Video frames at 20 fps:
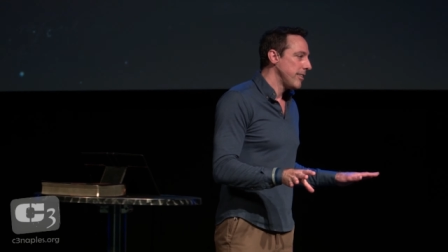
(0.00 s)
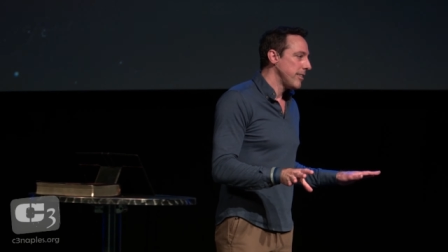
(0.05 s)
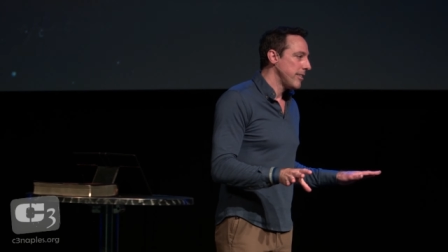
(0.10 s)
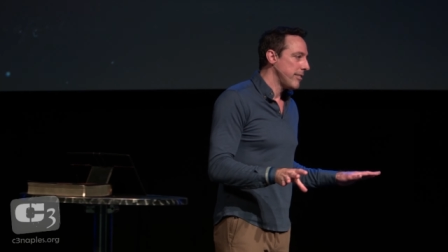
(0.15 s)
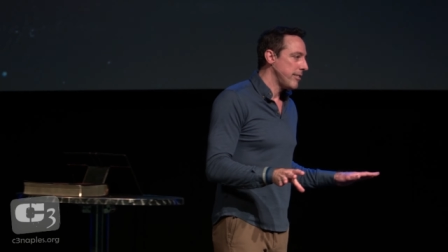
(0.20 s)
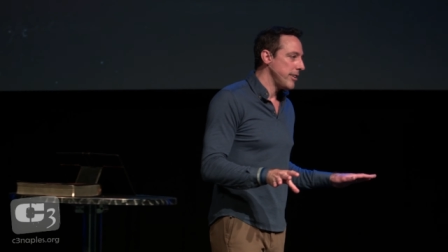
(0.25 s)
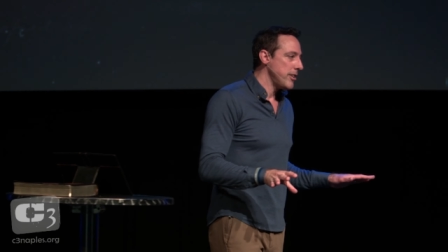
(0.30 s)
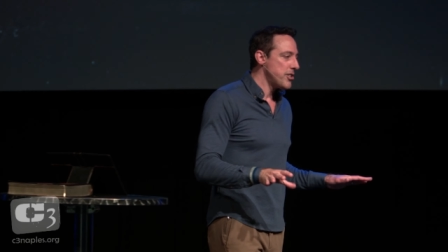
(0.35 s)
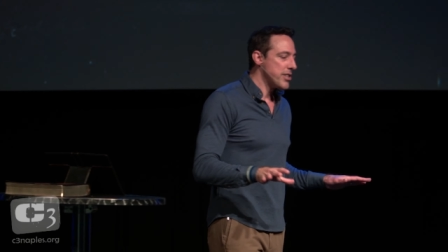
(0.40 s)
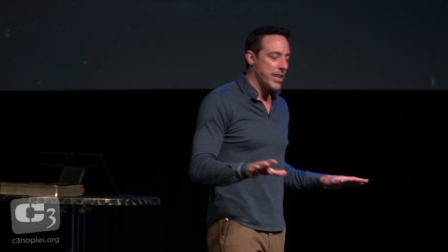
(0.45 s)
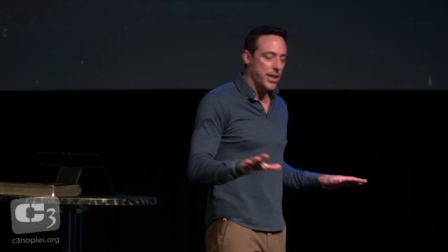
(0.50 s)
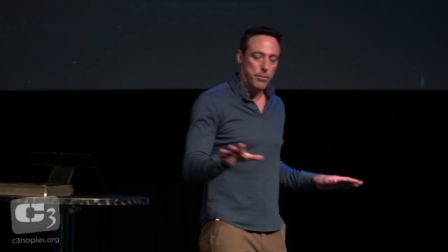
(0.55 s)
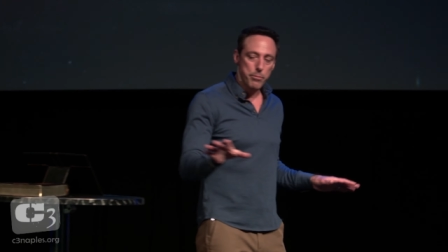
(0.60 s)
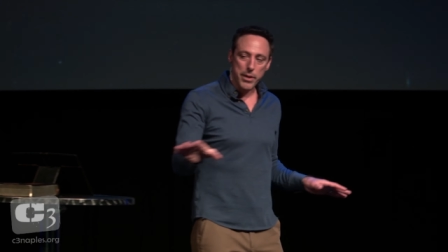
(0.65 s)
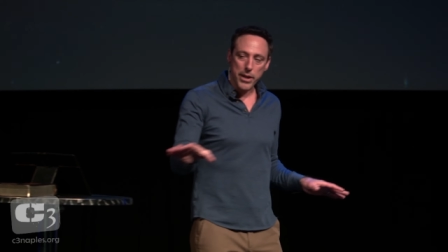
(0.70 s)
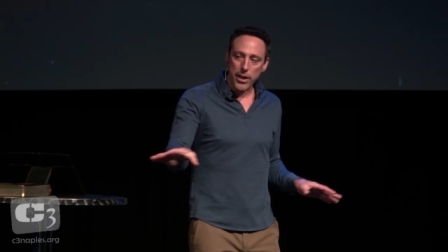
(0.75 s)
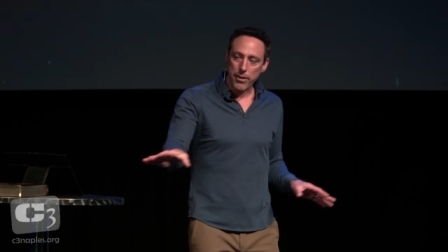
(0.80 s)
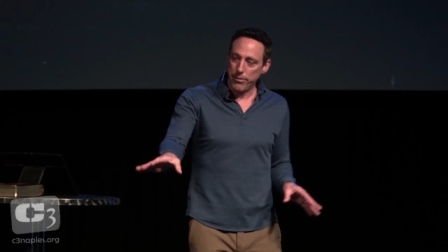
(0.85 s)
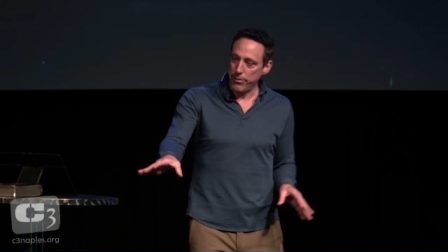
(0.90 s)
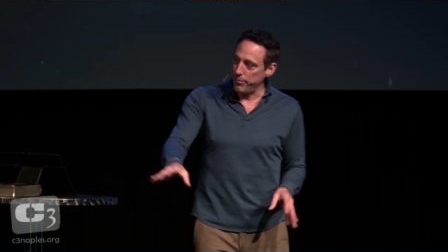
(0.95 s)
CJ and
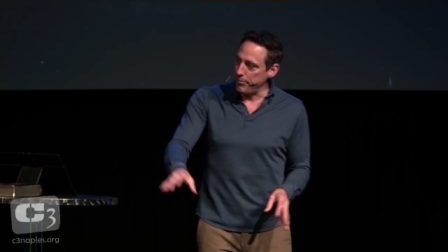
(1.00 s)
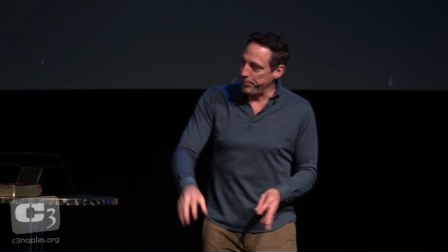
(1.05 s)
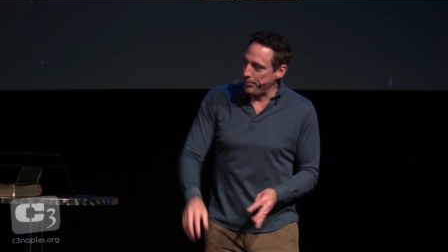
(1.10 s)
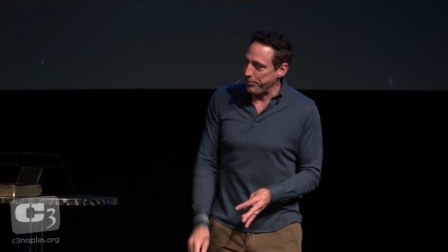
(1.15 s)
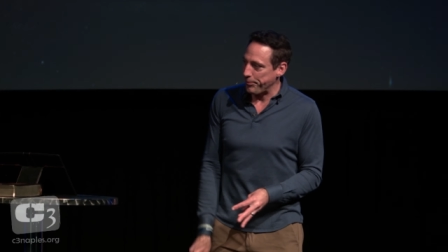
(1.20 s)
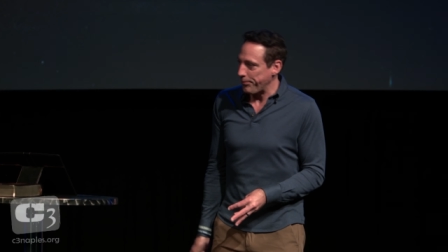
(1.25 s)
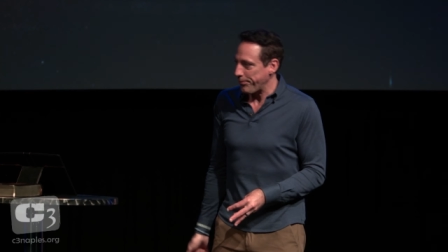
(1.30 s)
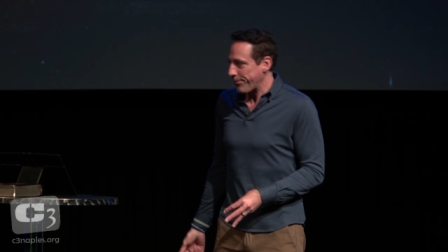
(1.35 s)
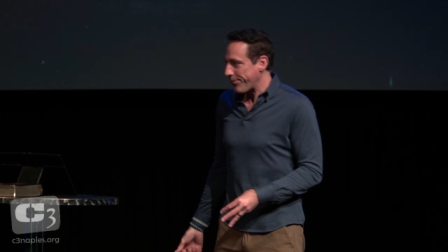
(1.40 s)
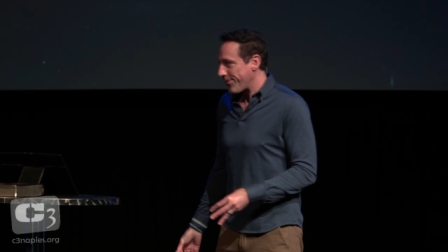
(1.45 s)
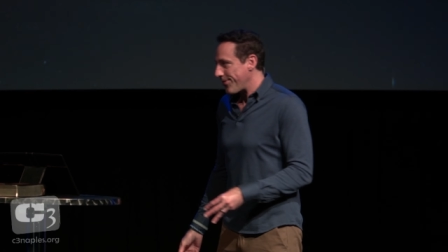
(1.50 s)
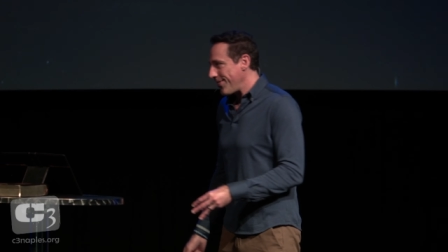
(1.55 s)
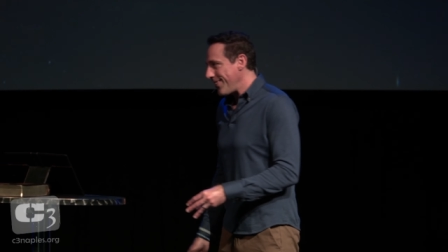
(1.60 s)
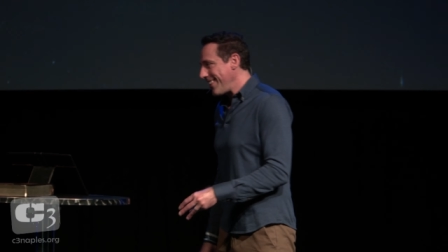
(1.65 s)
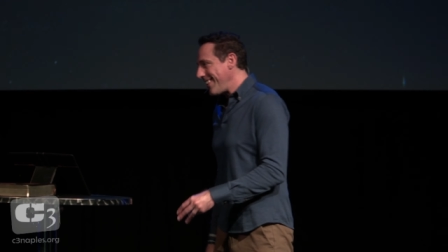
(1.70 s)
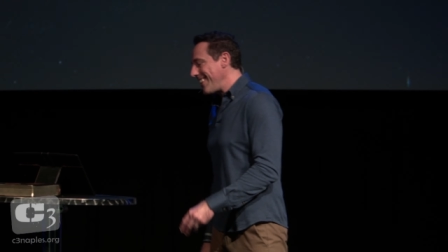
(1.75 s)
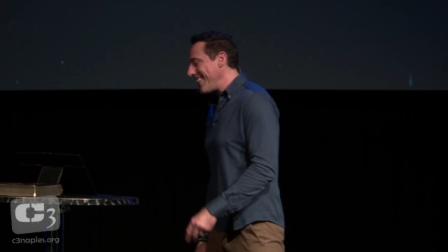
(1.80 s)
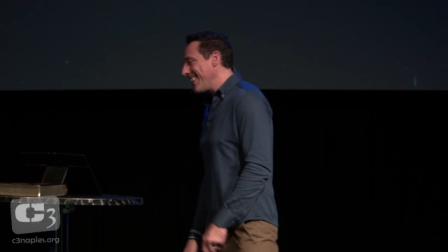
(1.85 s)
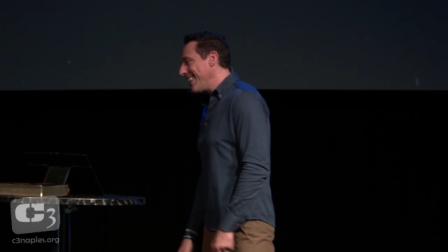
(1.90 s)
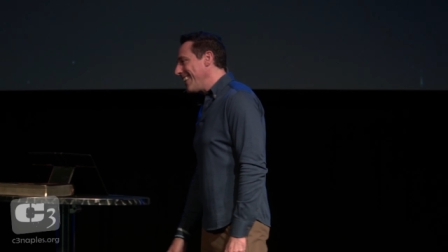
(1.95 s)
Beth.
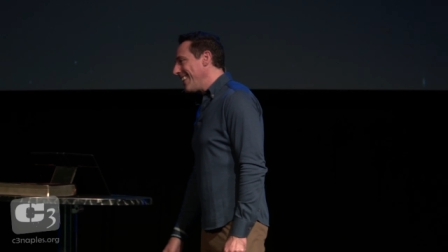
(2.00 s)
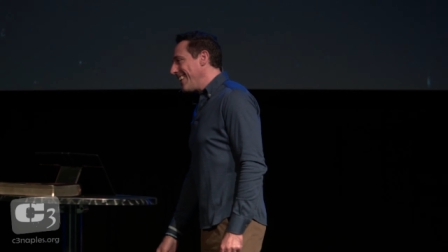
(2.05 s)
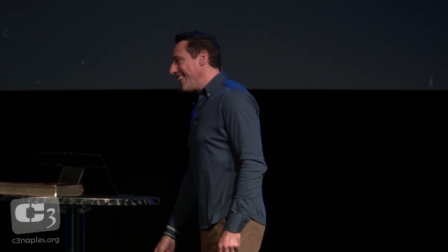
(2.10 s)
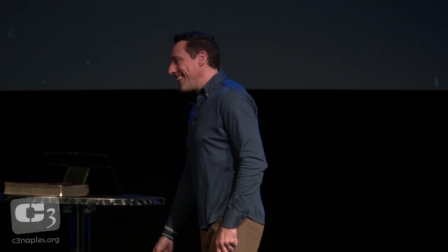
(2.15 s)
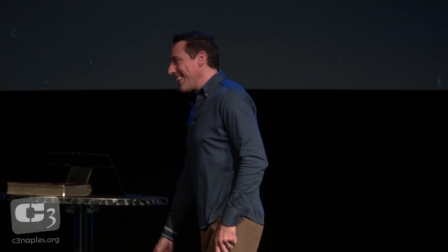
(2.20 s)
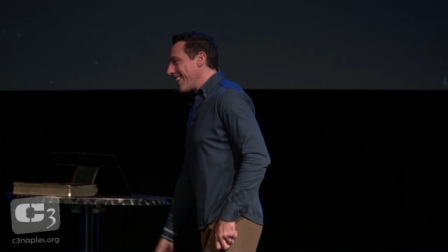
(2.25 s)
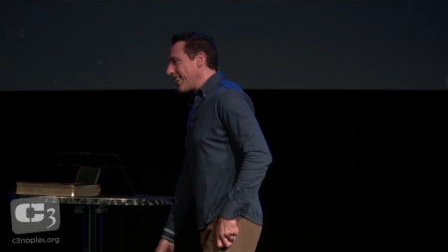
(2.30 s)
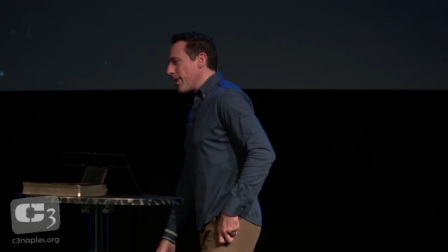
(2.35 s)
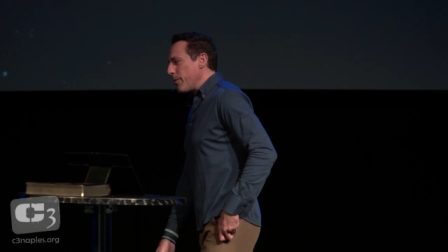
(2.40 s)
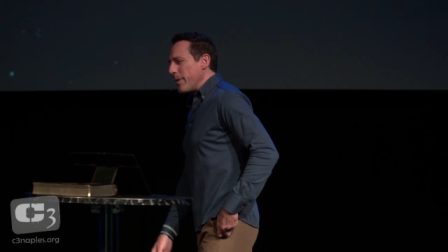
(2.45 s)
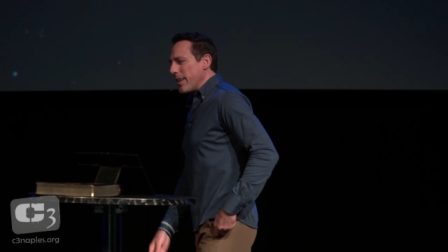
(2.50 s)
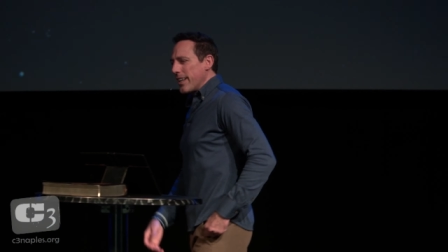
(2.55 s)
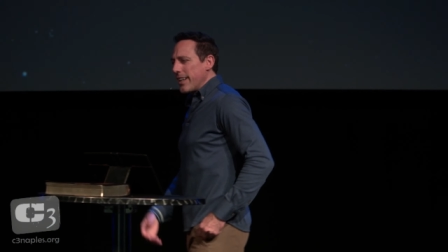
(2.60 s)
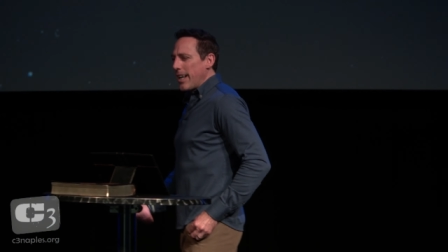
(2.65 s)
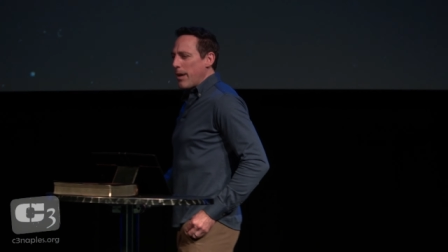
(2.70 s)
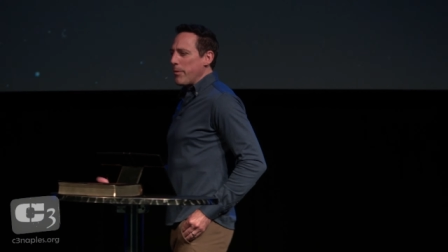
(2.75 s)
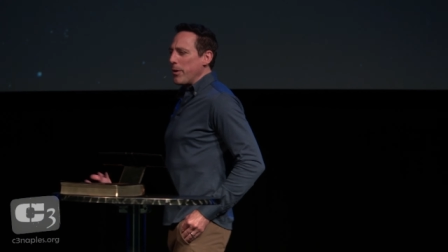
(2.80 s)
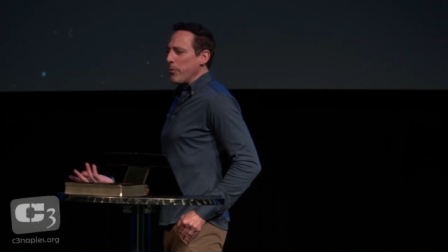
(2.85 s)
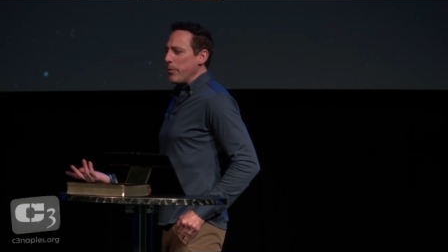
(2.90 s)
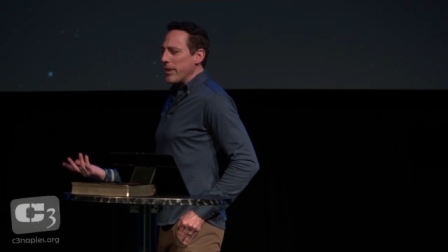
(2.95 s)
They come in how
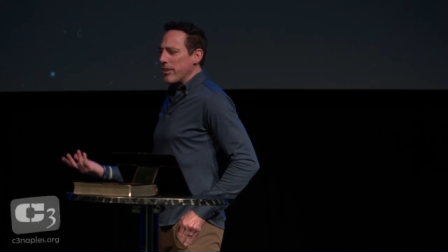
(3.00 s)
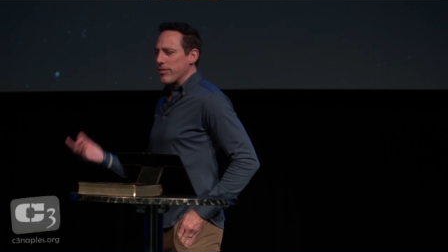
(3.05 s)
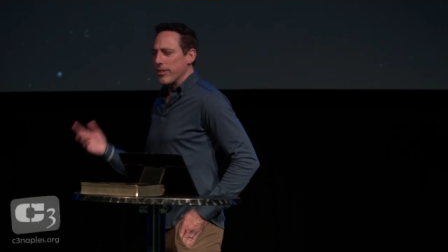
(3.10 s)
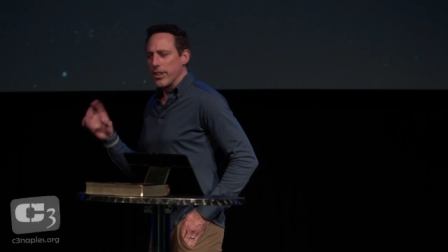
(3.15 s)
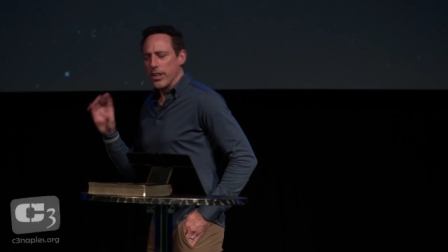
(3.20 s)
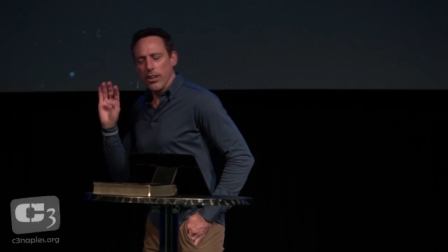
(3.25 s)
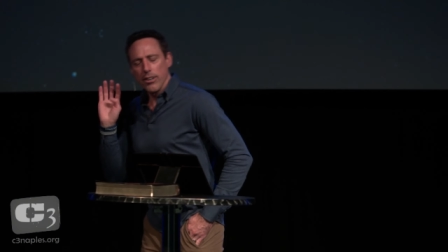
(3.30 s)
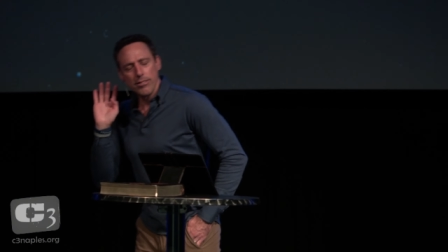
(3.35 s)
many weeks ago?